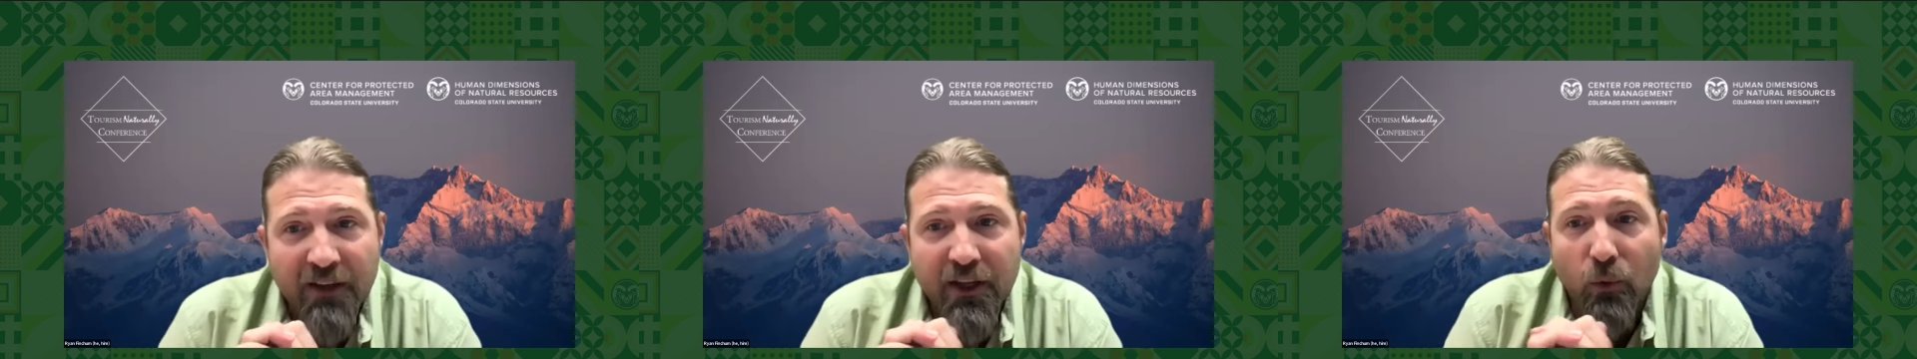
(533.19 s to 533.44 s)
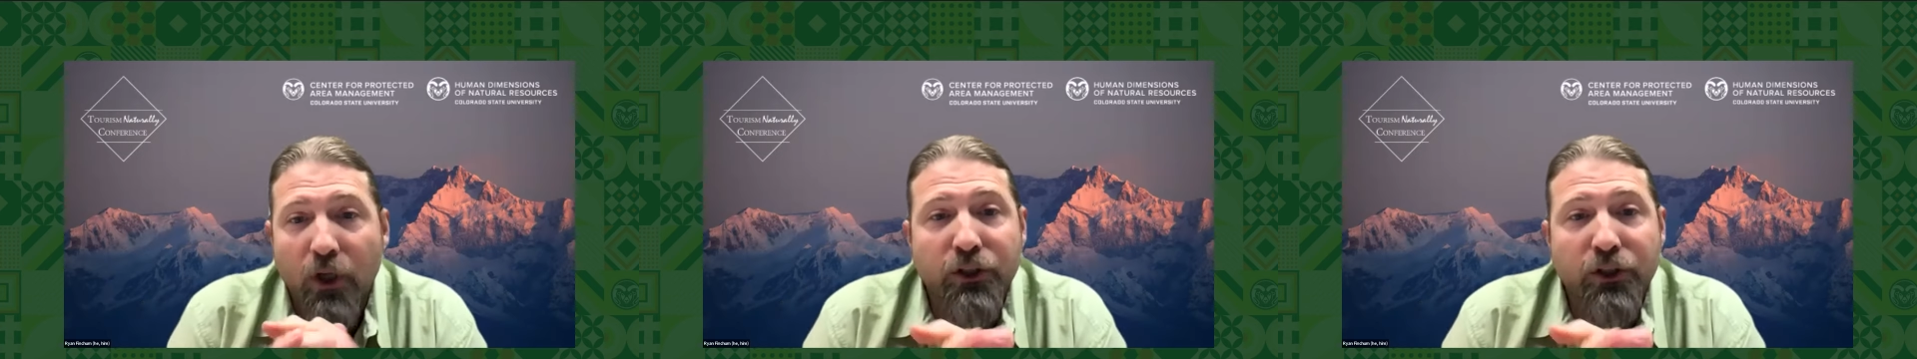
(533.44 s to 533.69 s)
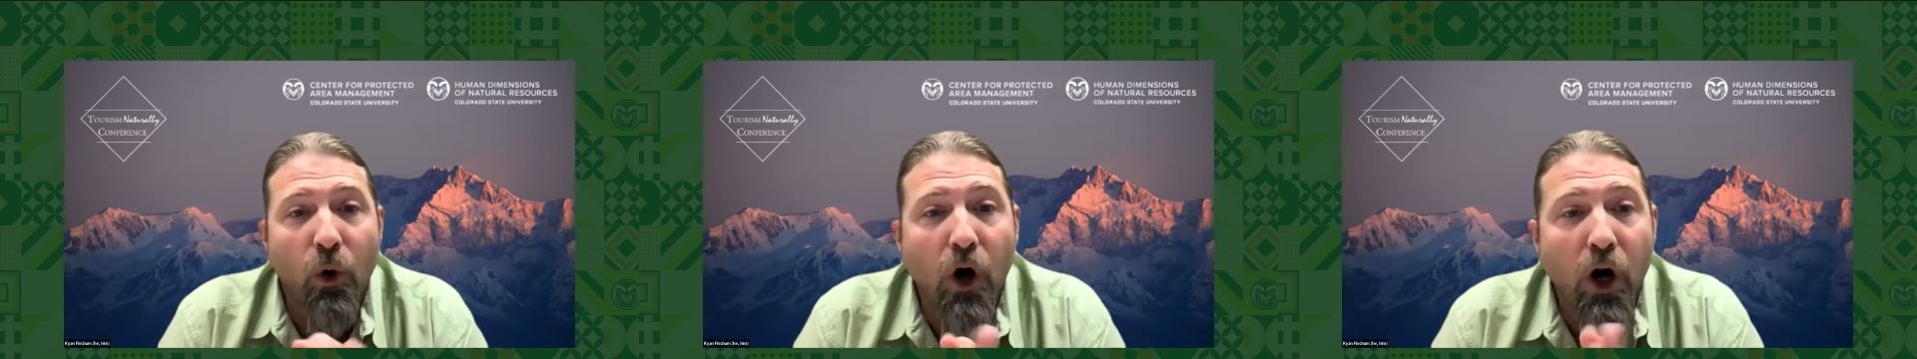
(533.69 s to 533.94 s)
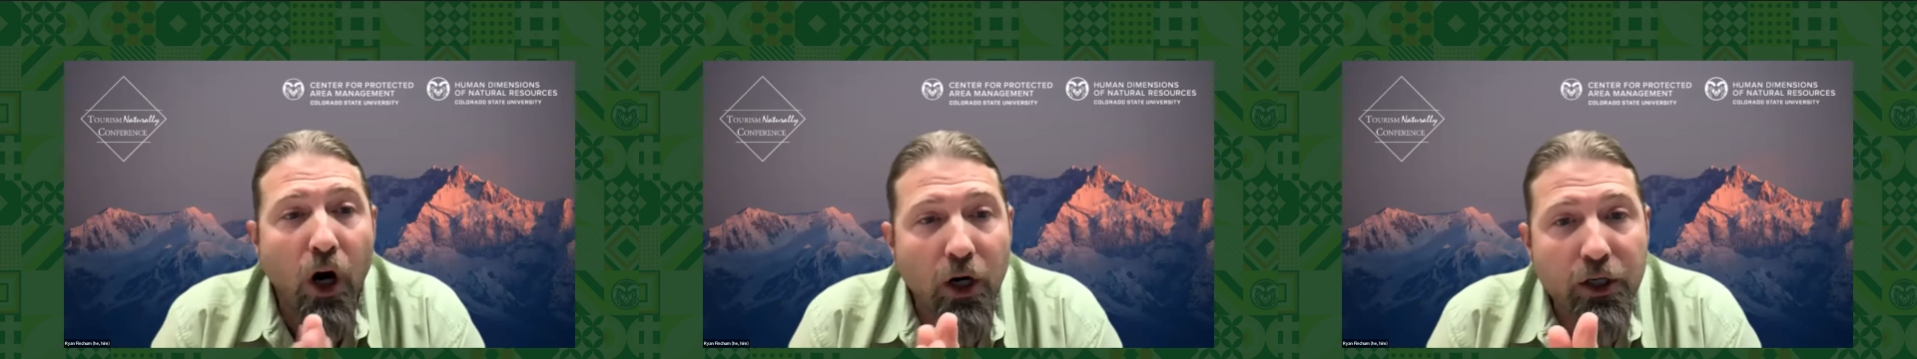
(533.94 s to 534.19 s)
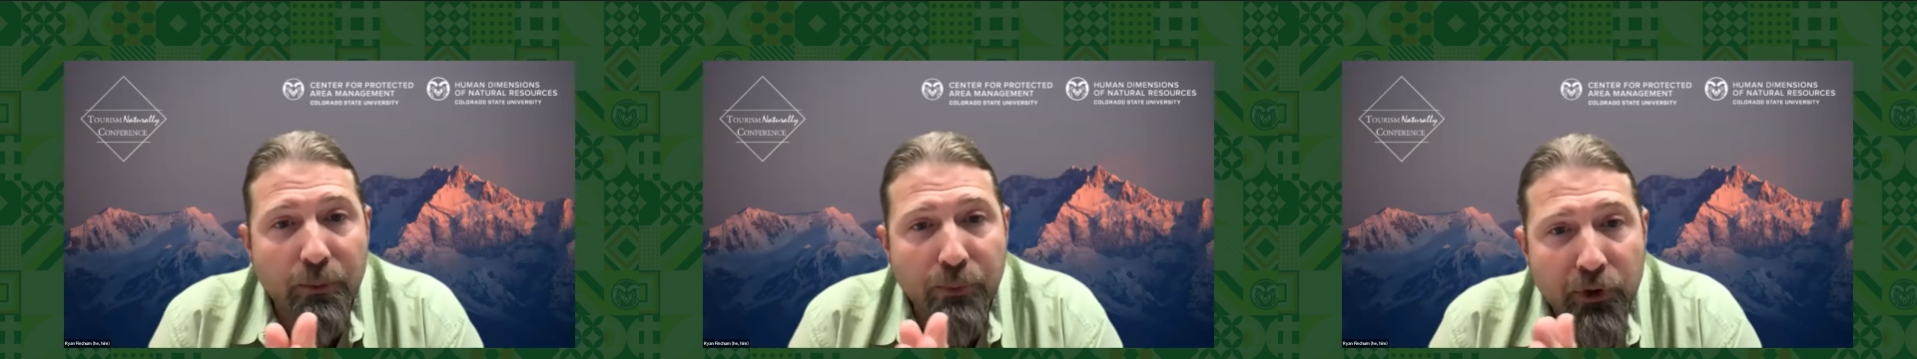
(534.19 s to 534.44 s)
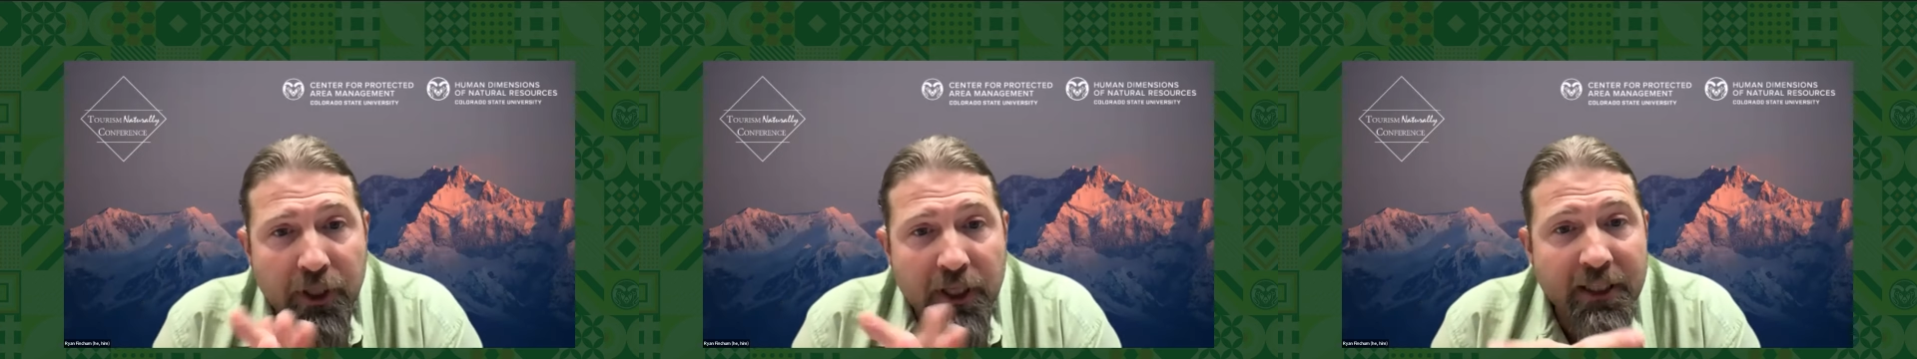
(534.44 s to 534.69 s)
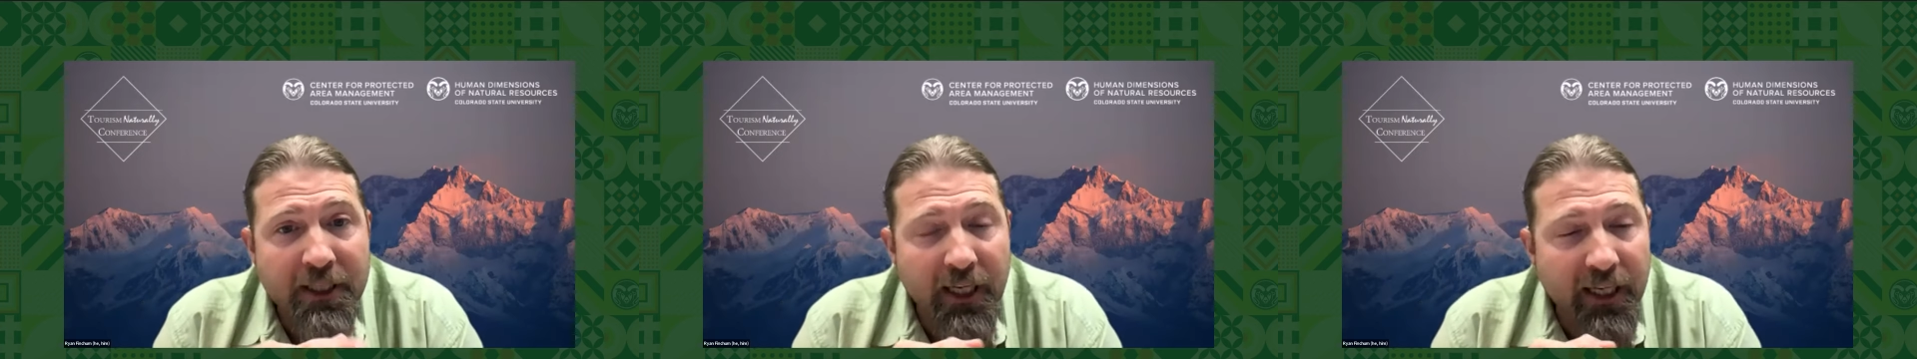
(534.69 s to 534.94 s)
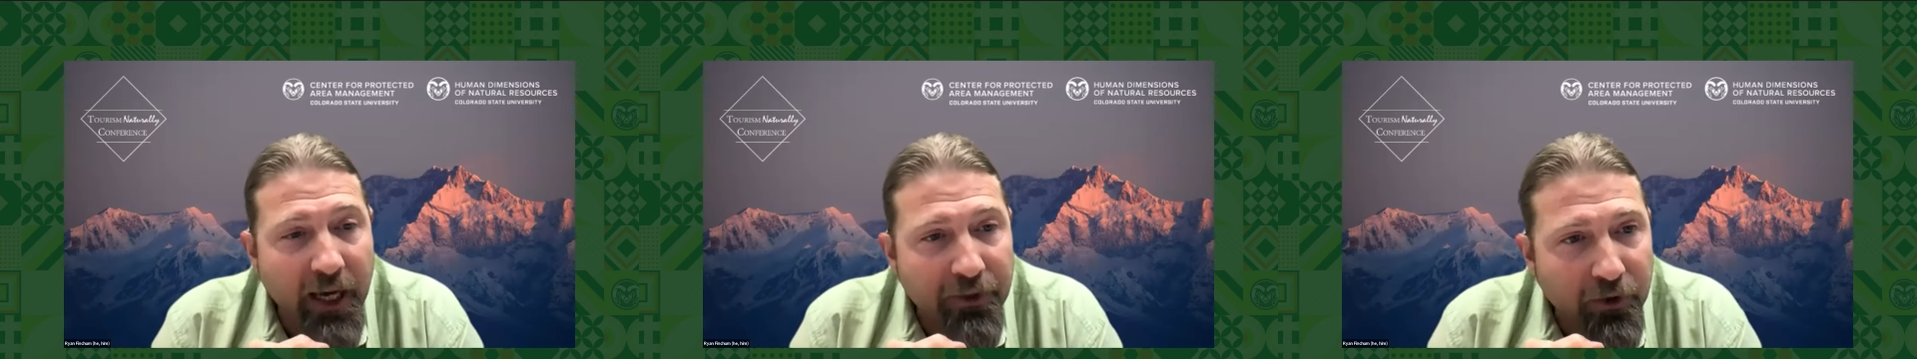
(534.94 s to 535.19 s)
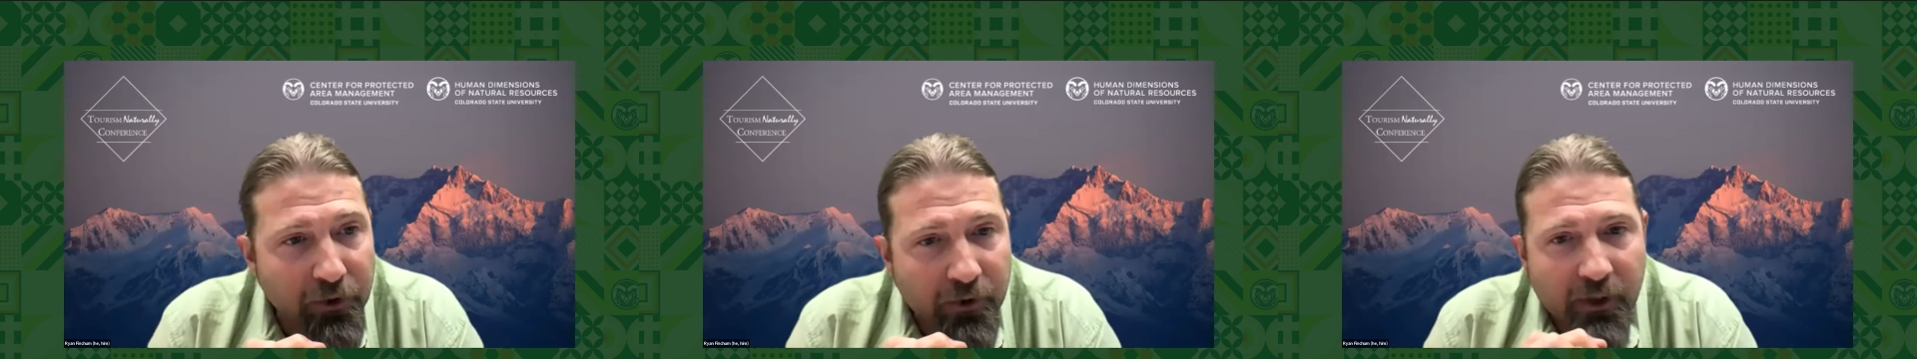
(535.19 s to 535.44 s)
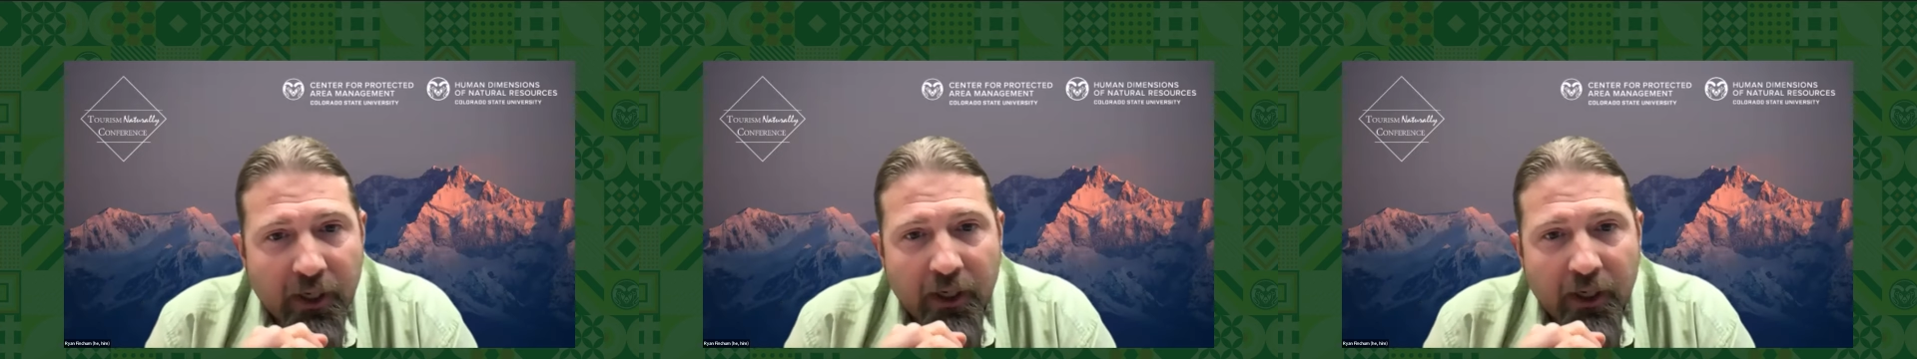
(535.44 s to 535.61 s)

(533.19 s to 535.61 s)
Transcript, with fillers: that worked so hard to put this together.